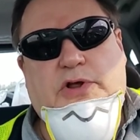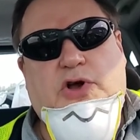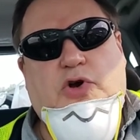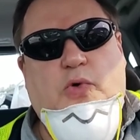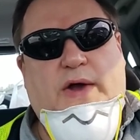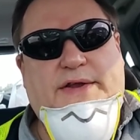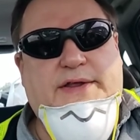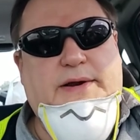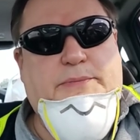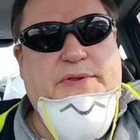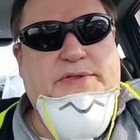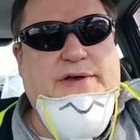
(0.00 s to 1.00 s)
who ended
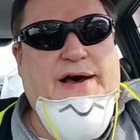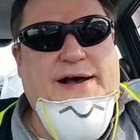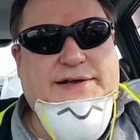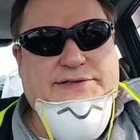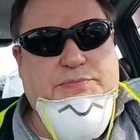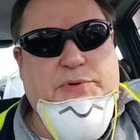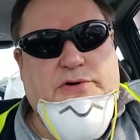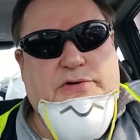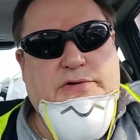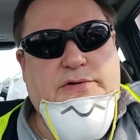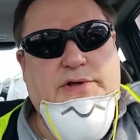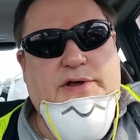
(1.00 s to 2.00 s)
up in the hospital,
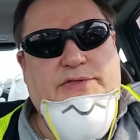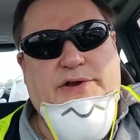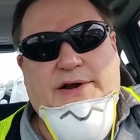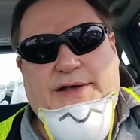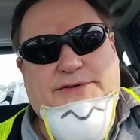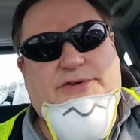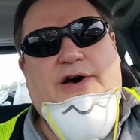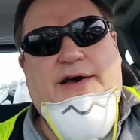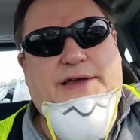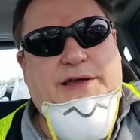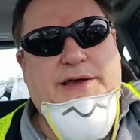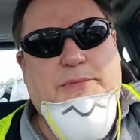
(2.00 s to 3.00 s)
they're not
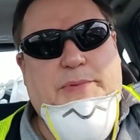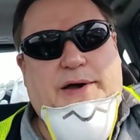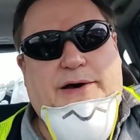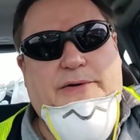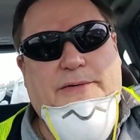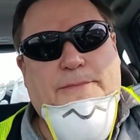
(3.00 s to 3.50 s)
talking about